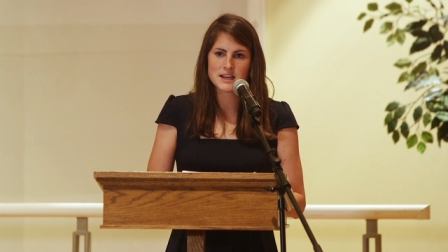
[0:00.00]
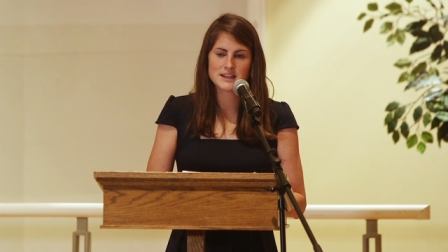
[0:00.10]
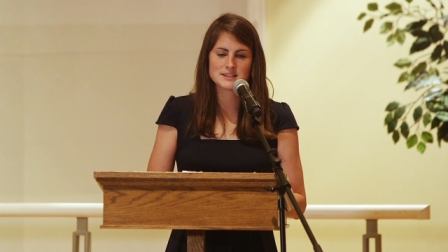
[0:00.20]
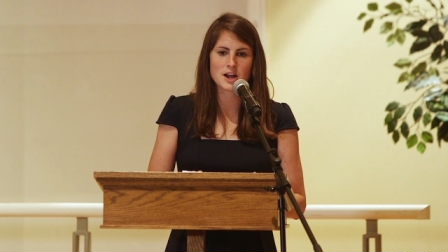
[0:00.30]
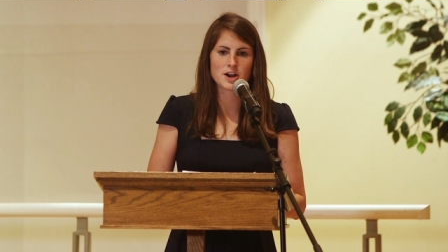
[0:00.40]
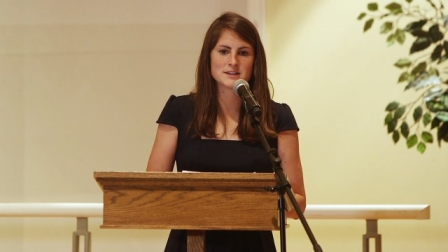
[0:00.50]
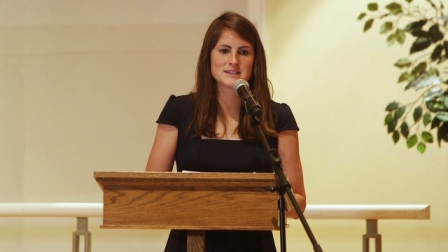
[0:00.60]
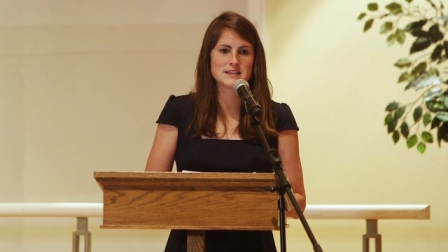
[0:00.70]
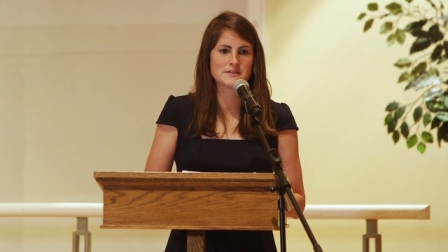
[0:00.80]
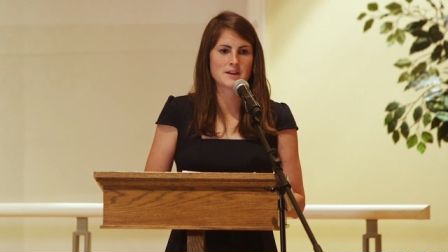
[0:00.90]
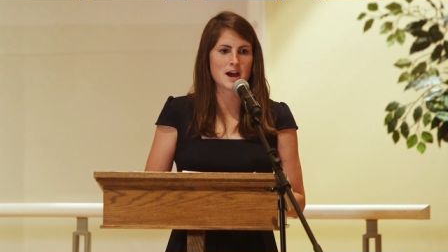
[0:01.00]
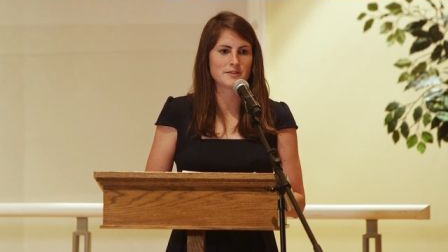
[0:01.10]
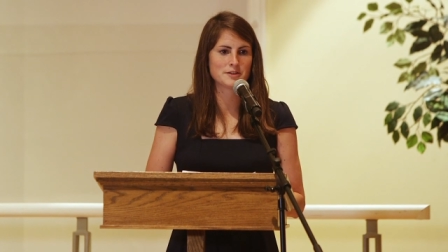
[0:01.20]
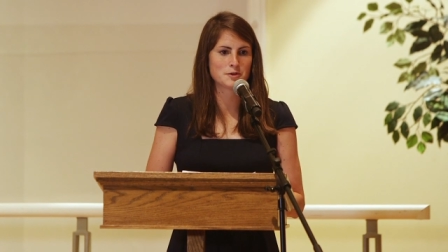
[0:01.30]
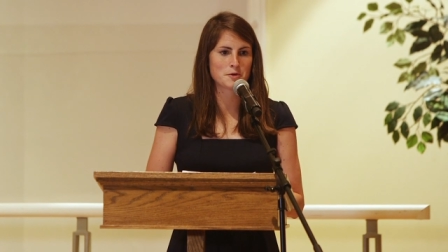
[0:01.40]
it's hard to give God
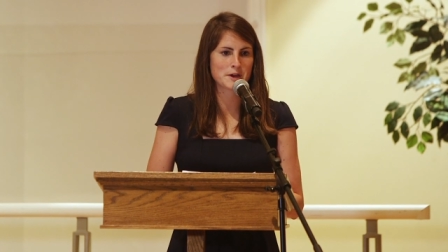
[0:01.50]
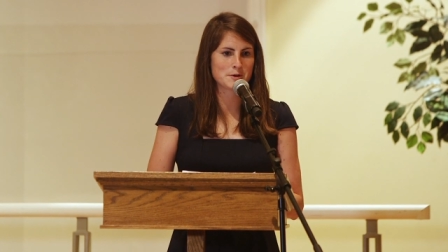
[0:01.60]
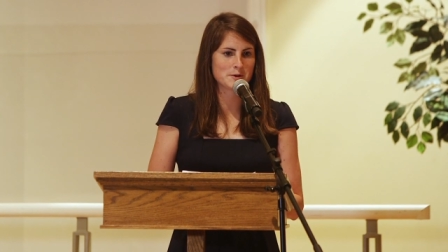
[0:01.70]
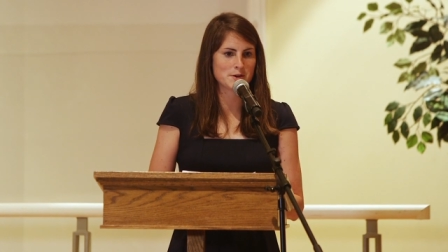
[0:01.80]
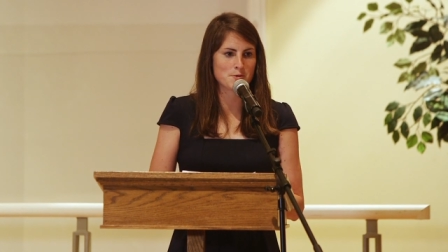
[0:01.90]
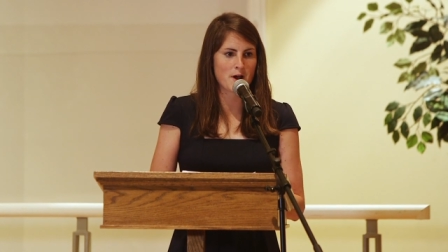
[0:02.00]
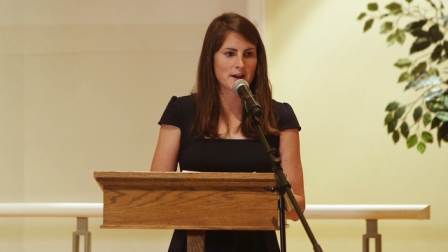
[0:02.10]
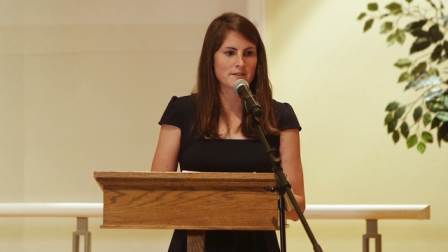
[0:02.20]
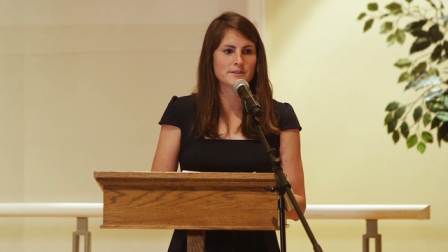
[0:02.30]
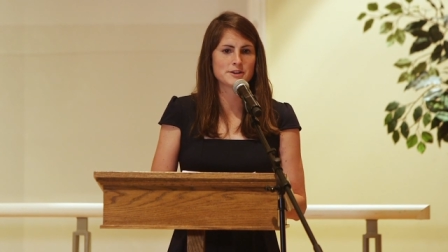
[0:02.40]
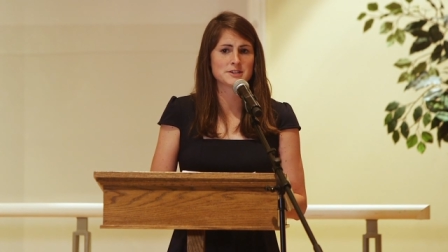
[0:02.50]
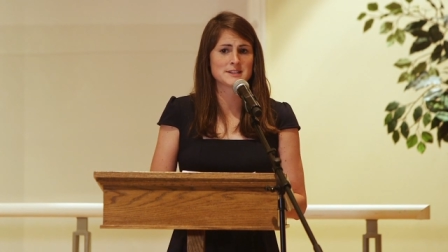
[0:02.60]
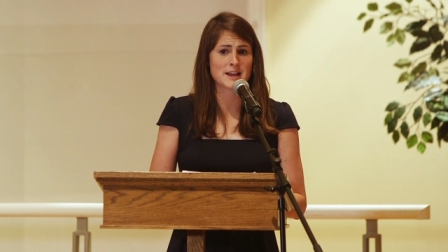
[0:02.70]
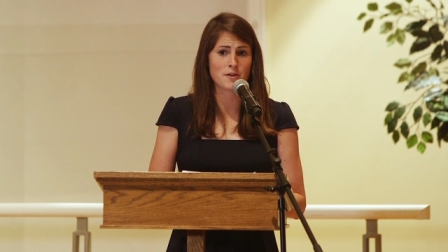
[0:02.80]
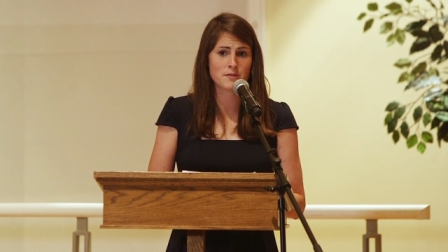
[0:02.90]
the glory when you want it for
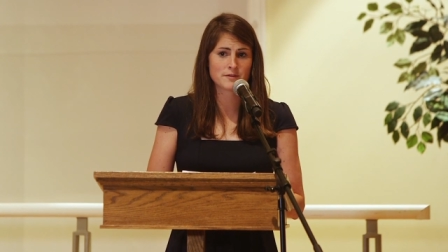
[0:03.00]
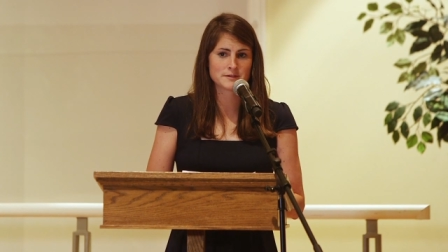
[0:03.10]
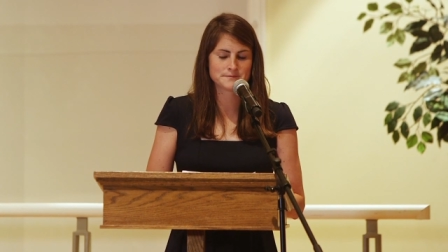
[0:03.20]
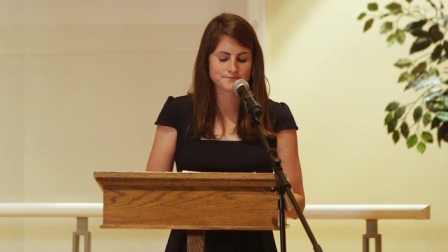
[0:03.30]
yourself.